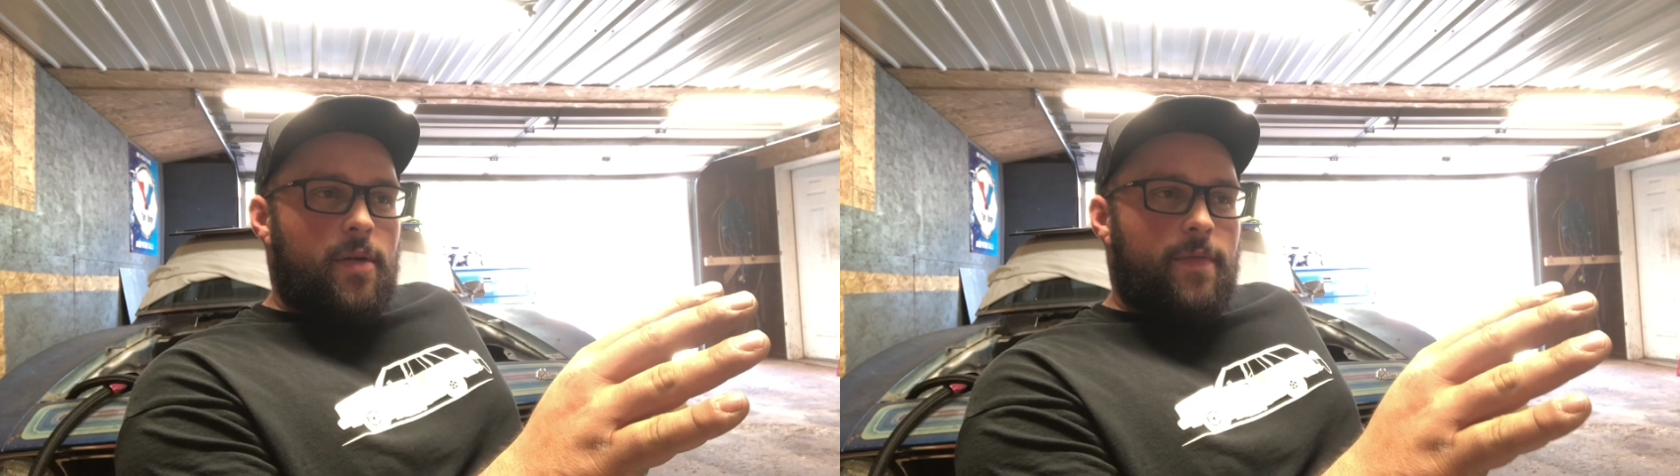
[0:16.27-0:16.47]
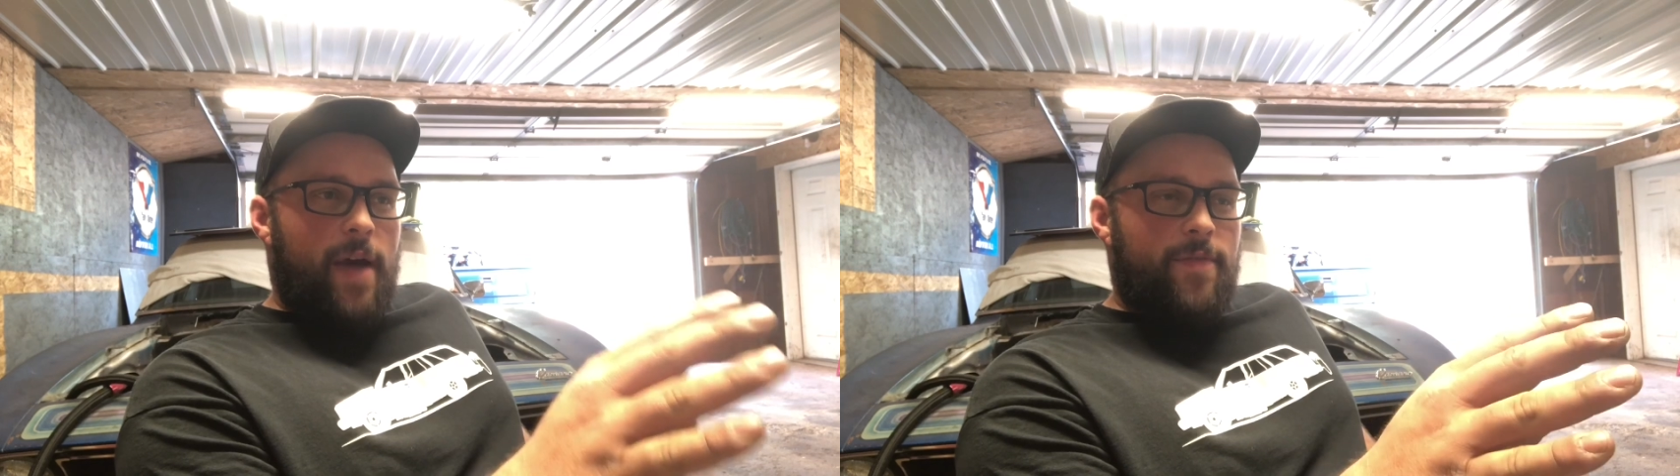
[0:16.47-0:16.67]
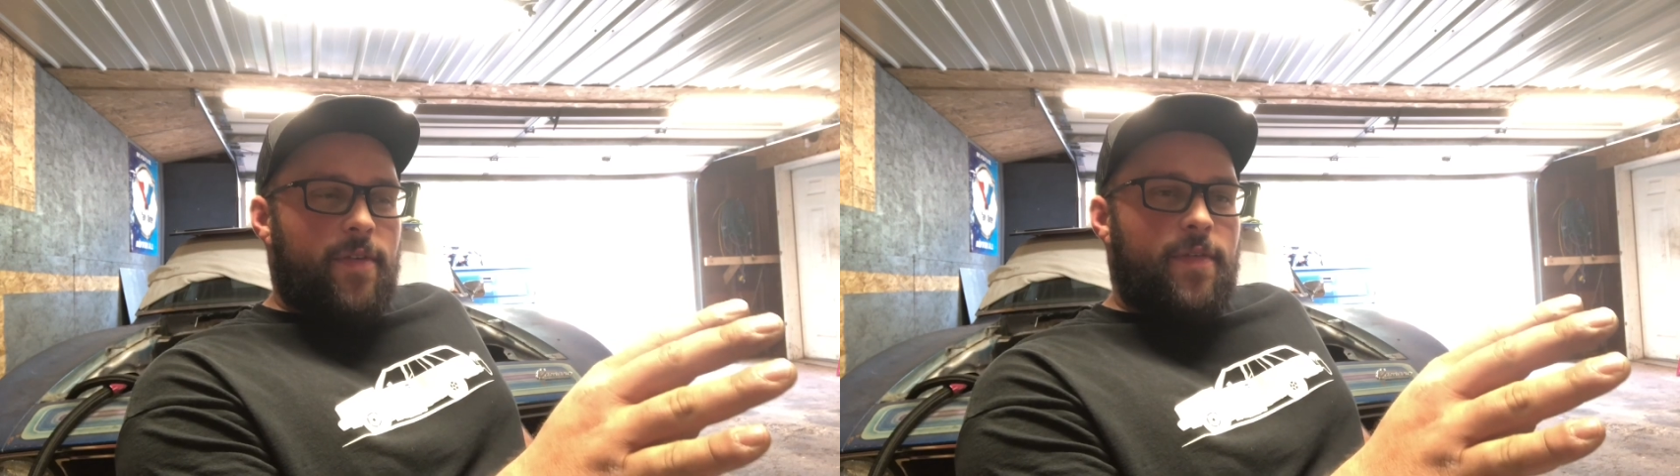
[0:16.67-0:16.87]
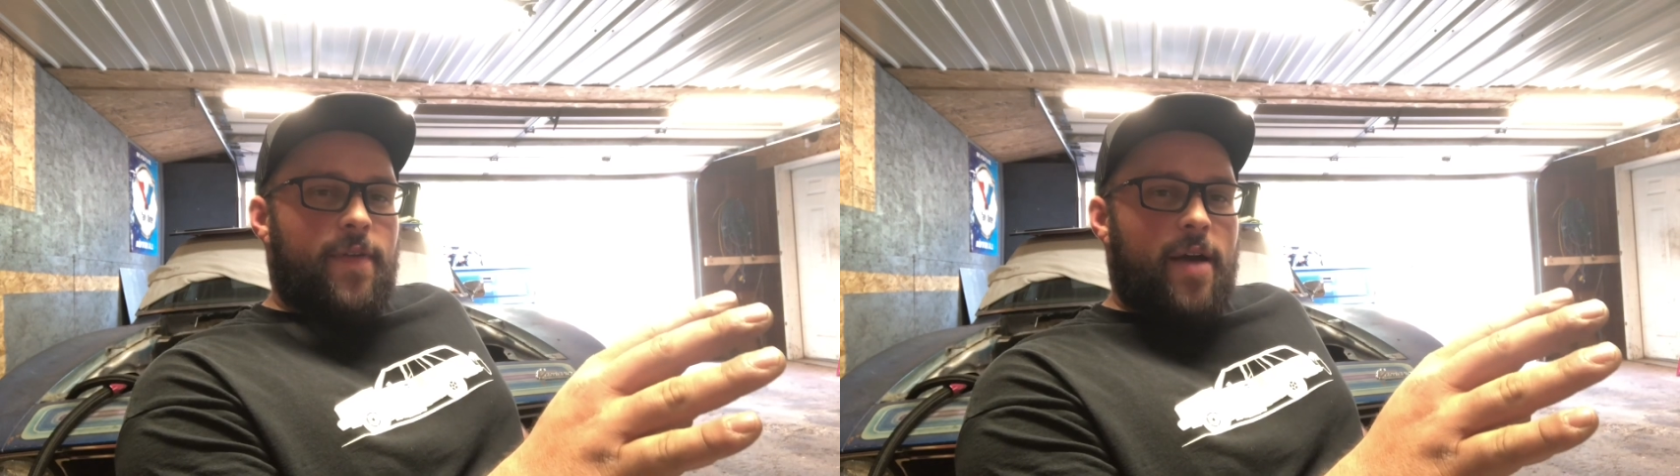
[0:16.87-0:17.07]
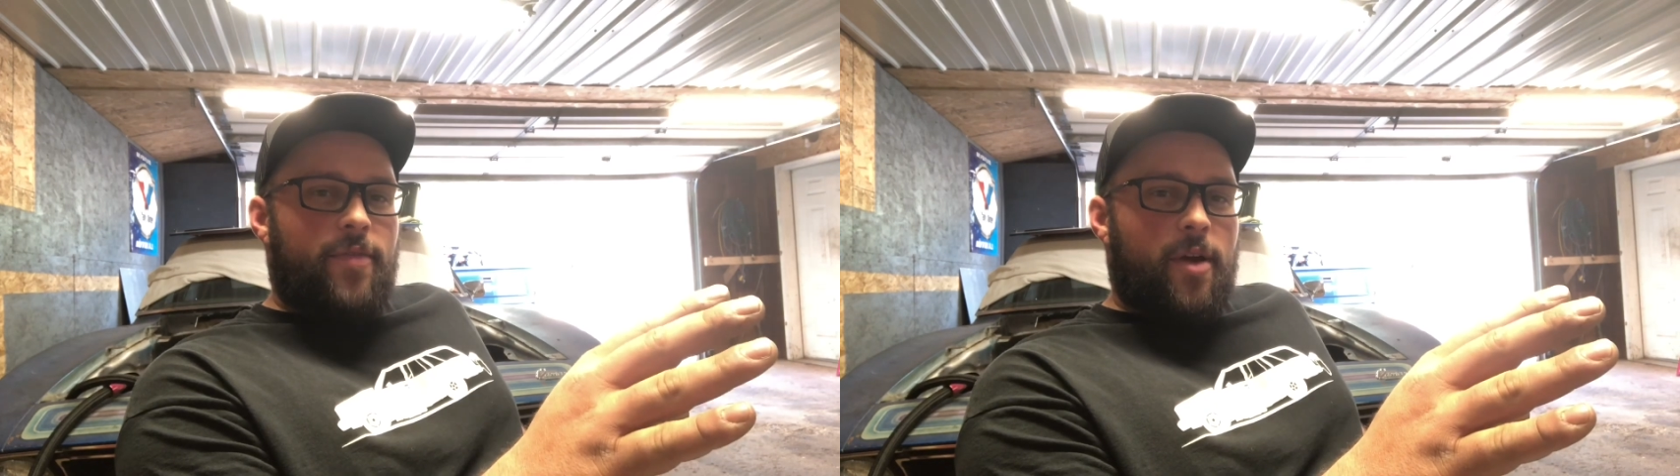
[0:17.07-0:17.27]

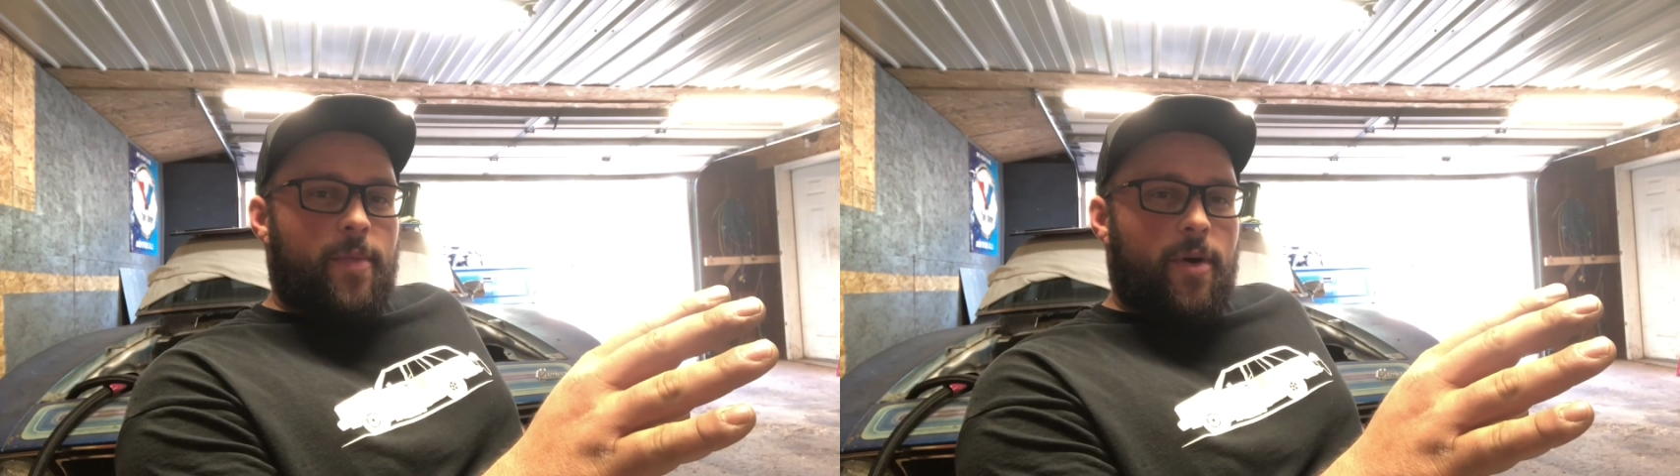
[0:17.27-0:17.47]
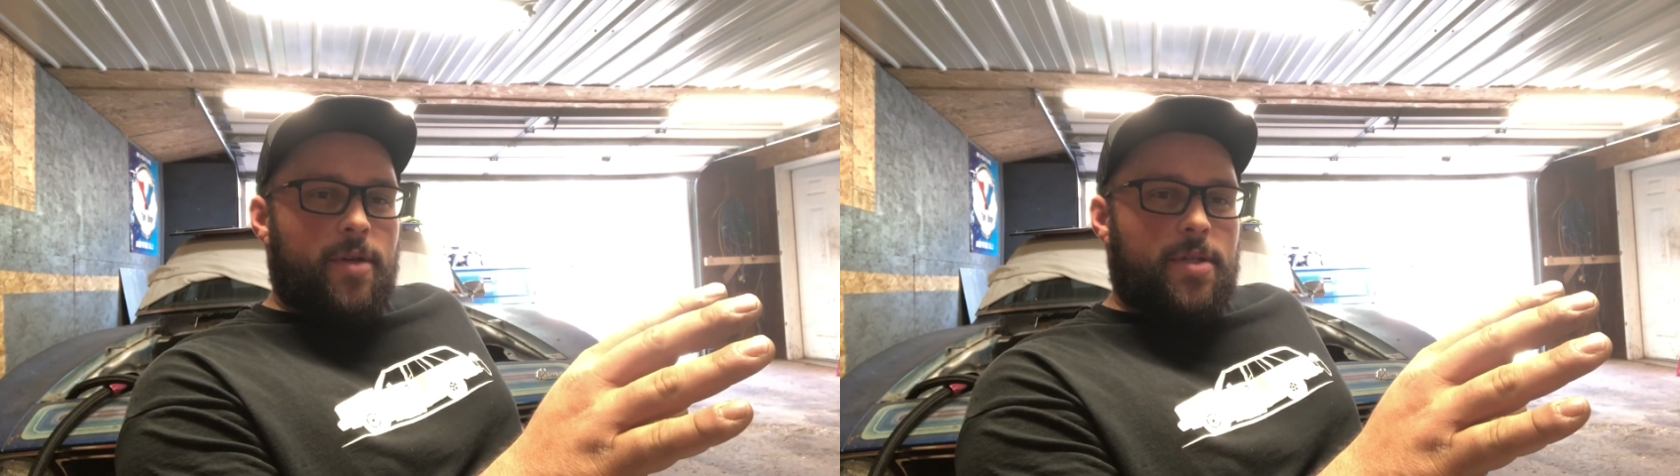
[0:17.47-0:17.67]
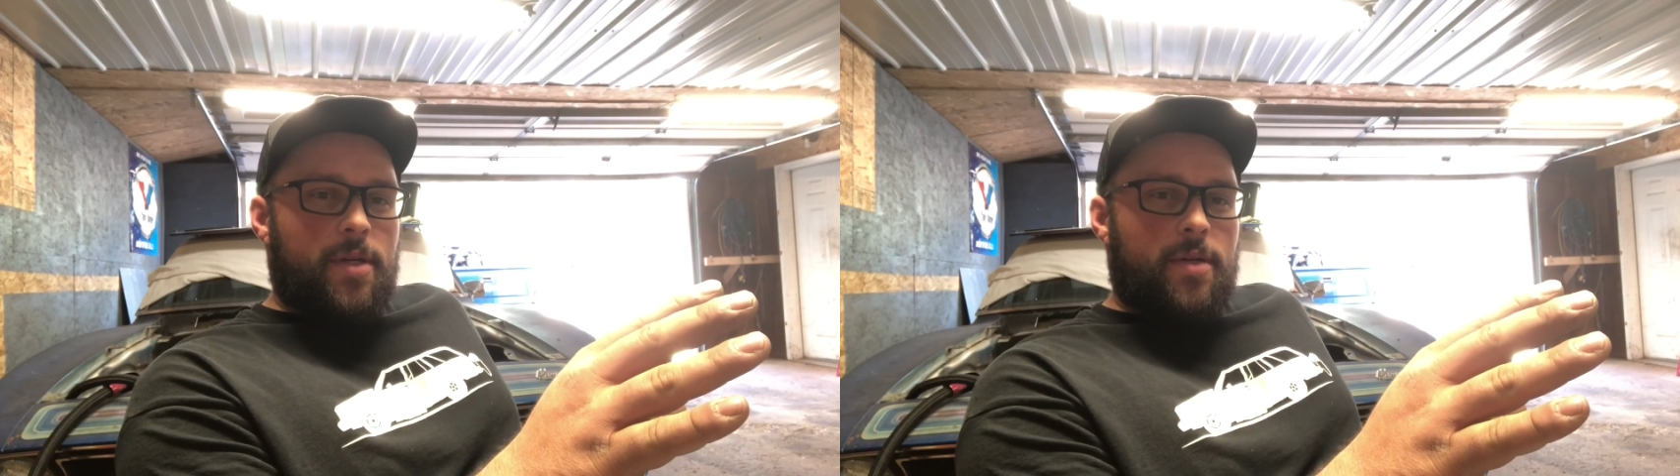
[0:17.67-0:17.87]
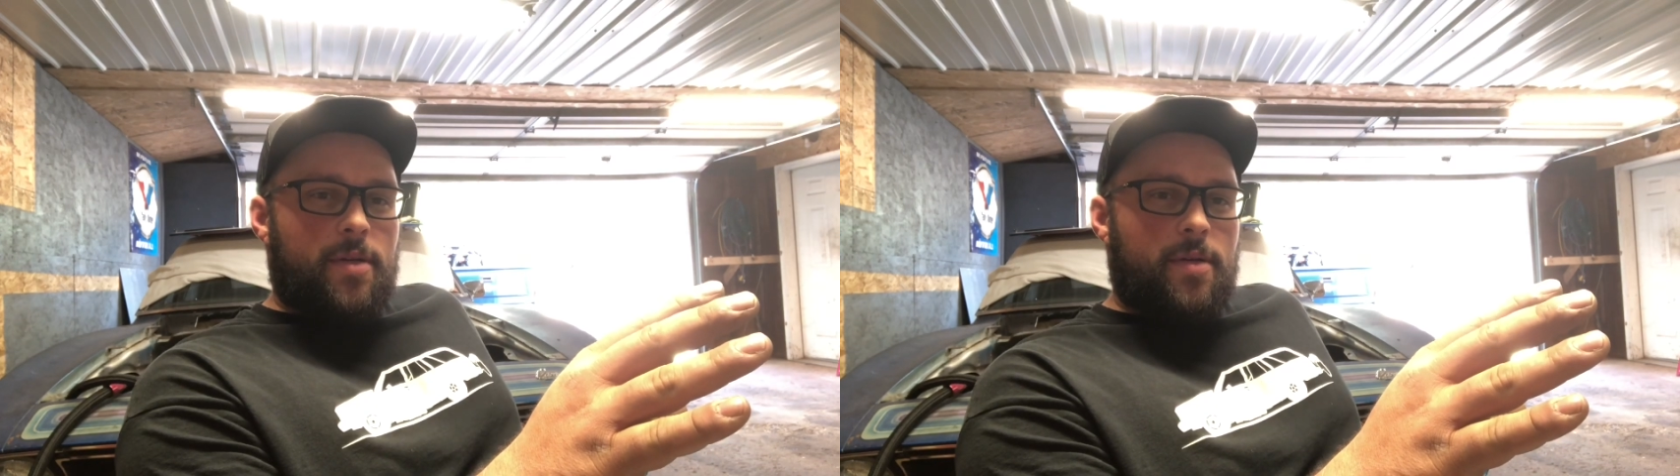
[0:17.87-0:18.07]
555 Rare Morrison,